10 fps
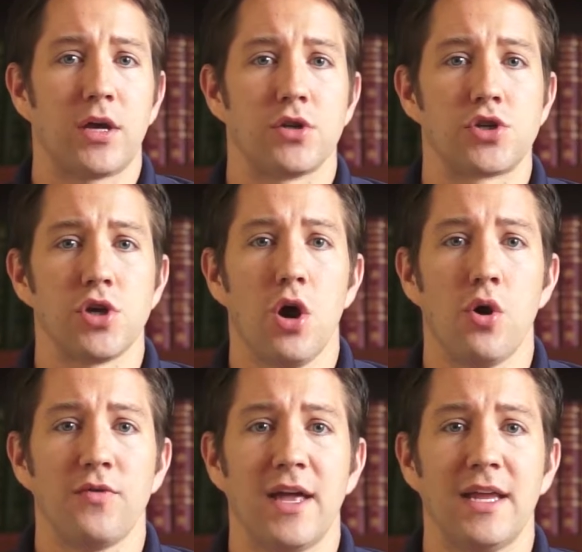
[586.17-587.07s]
we could
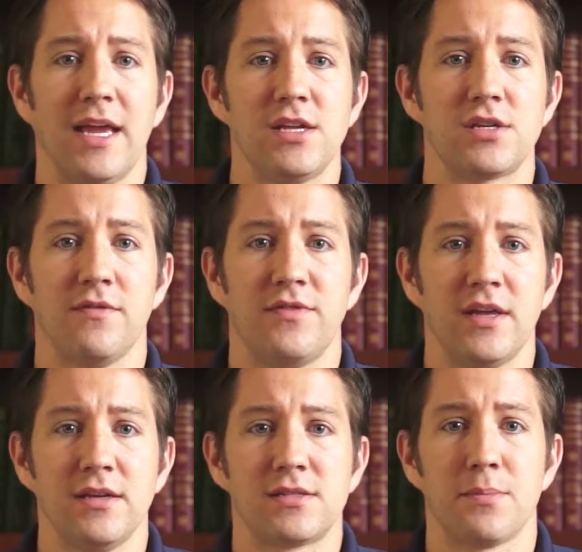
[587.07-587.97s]
show that each of
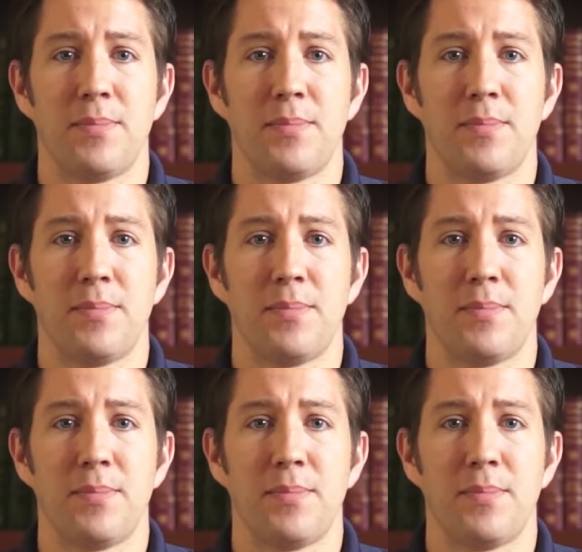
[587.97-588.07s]
these